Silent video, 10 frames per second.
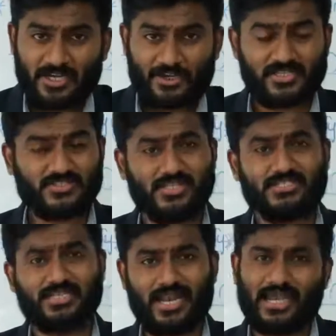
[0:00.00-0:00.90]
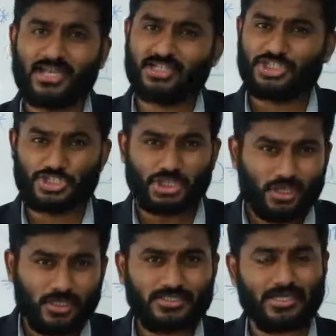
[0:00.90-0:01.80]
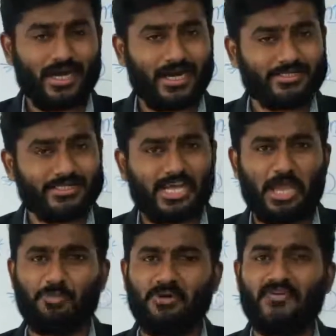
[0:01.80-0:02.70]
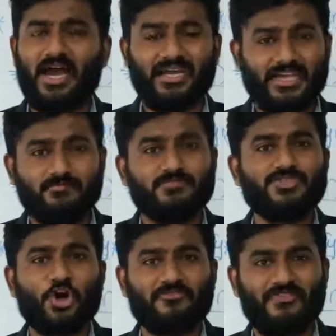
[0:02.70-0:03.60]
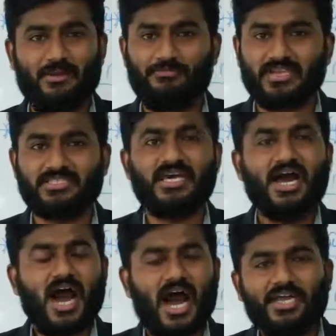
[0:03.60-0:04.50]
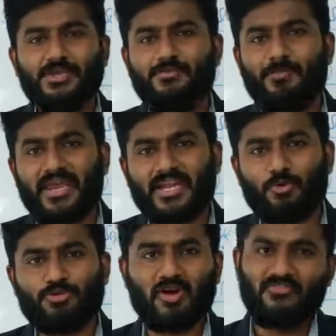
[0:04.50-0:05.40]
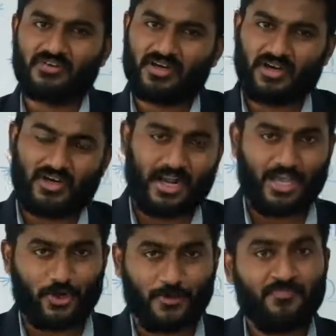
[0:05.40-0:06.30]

dresses like shirts, other type of items or fabrics are made out of rayon.